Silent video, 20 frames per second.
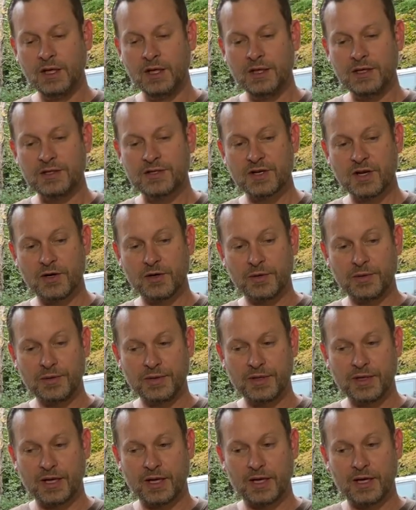So
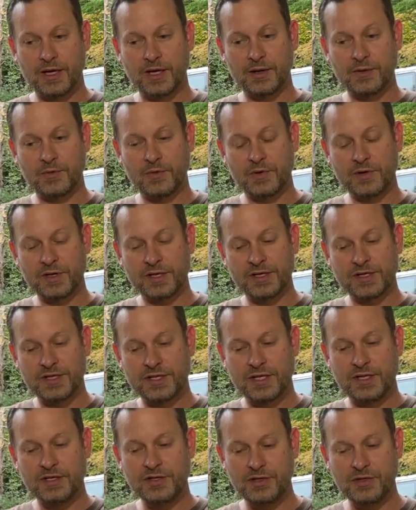we'll
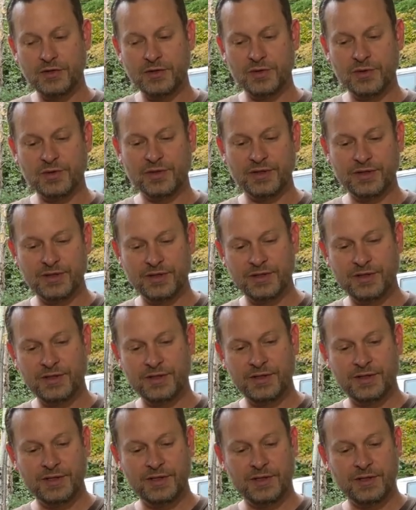continue
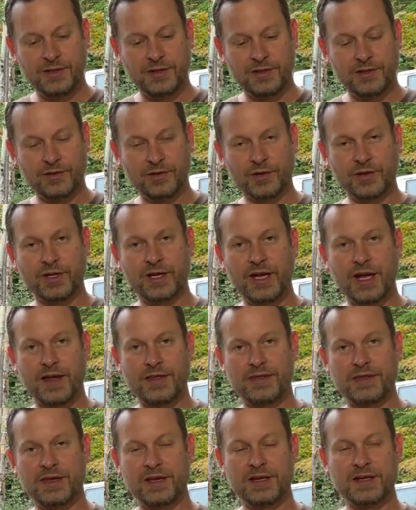looking
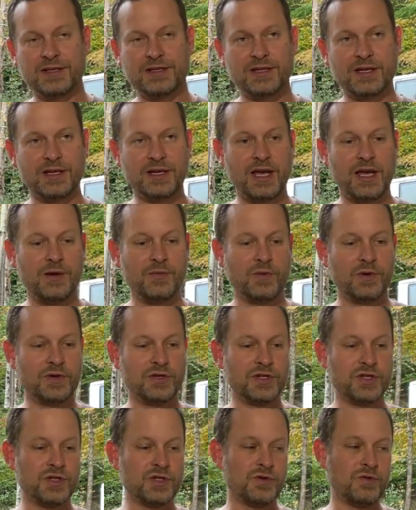at things. Again, we're
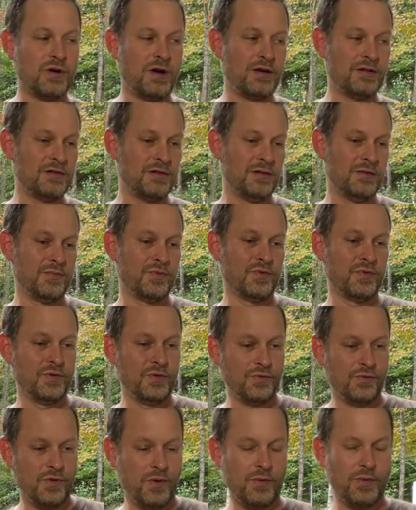just trying to
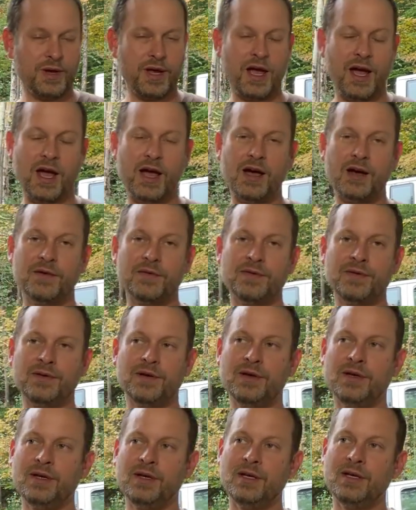improve what we have.
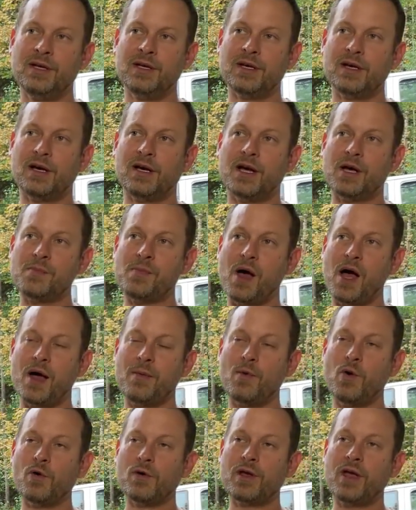
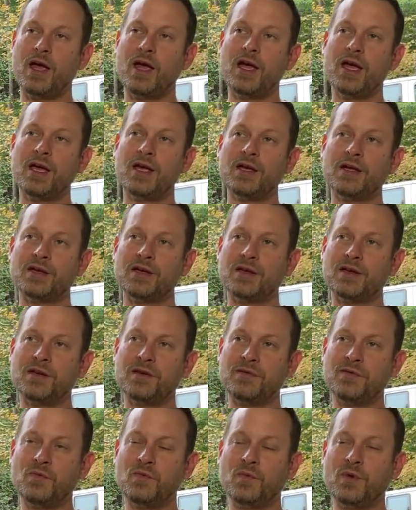I'm okay
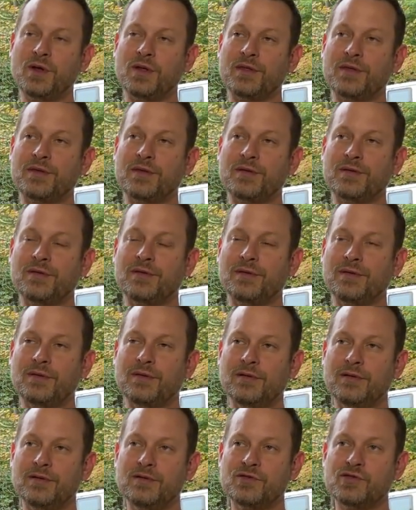with
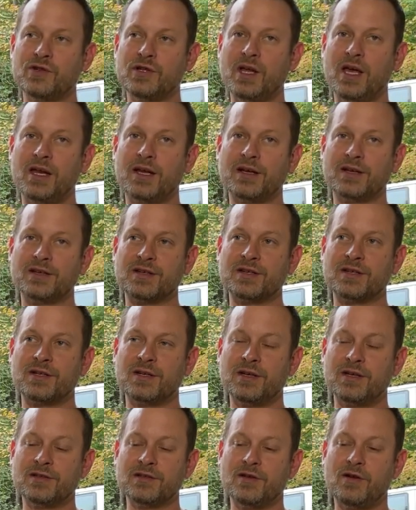genetics
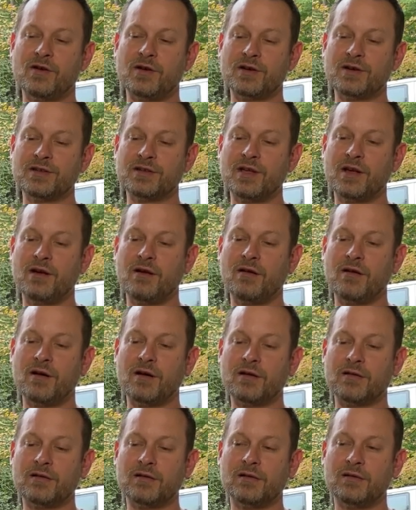as long as they are